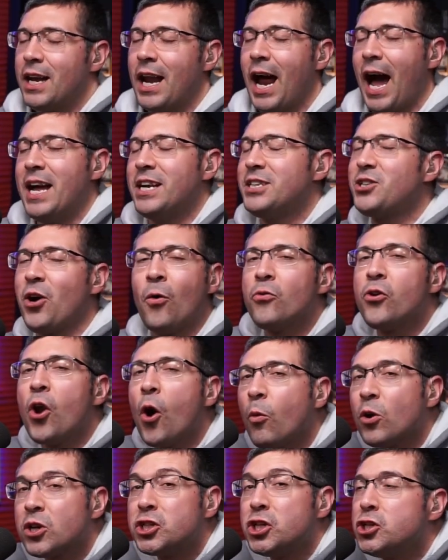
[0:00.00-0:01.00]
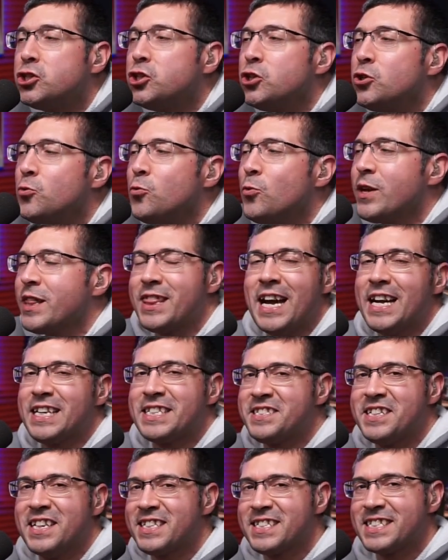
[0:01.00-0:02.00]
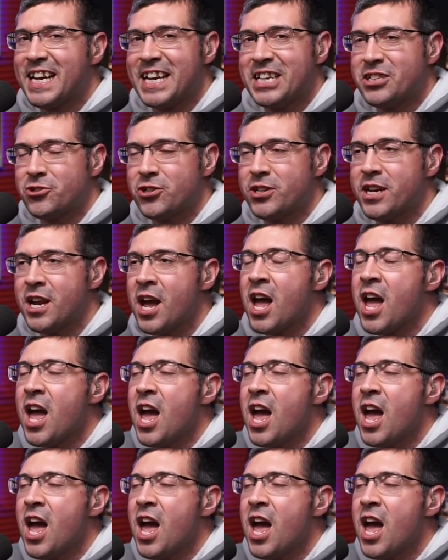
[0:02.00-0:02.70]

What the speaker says: I don't know what to do with that sensation.